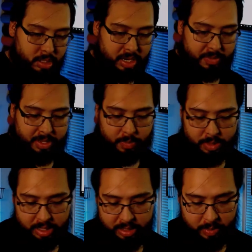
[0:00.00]
same thing
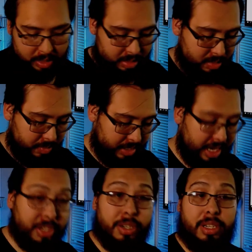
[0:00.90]
with this one. I almost
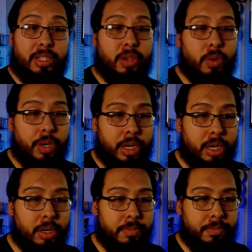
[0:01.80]
actually screwed it
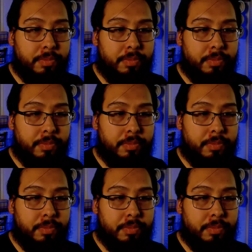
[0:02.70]
up.